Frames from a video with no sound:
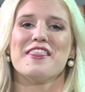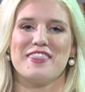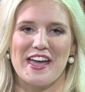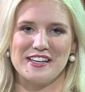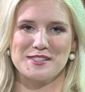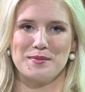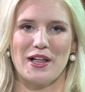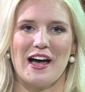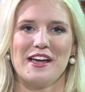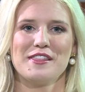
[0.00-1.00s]
Thanks,
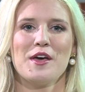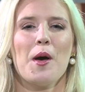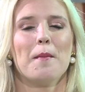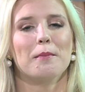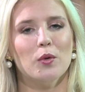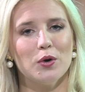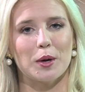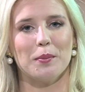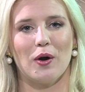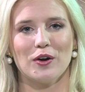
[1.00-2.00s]
Blythe.
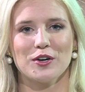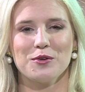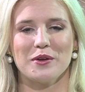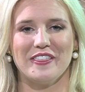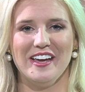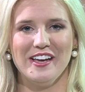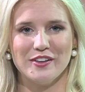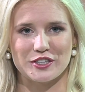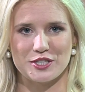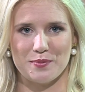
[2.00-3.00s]
Moore partnered with the
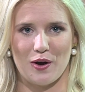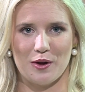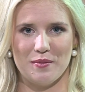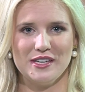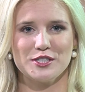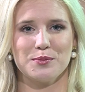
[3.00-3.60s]
English department